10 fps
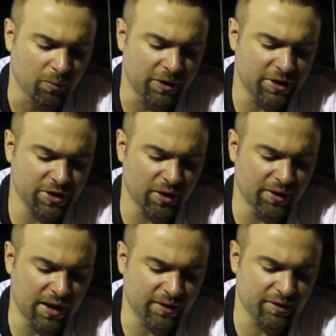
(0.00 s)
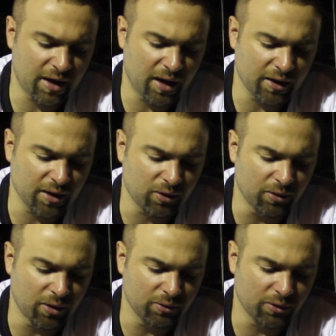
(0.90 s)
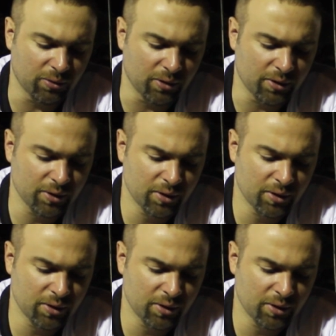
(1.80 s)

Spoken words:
We shall not die, O Lord.